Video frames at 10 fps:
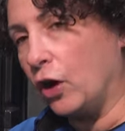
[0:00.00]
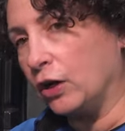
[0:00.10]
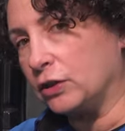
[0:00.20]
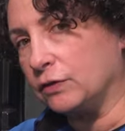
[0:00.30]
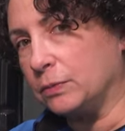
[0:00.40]

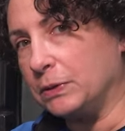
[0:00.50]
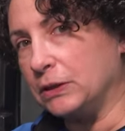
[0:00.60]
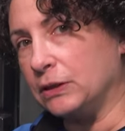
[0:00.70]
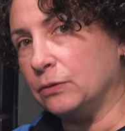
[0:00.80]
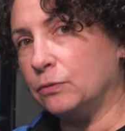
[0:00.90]
notch of
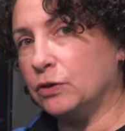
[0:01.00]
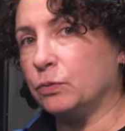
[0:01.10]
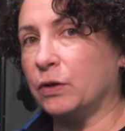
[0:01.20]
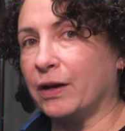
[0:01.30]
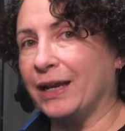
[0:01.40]
speed, which
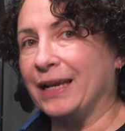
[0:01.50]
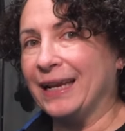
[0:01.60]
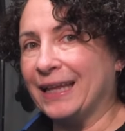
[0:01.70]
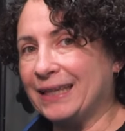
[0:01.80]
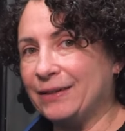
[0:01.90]
we're getting
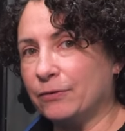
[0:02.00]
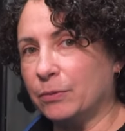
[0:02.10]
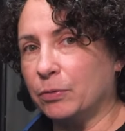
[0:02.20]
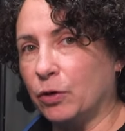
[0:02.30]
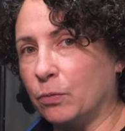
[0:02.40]
nothing from
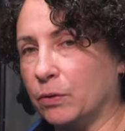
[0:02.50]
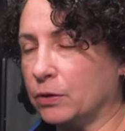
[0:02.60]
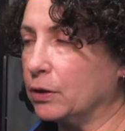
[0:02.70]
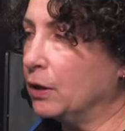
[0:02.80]
the blow motor.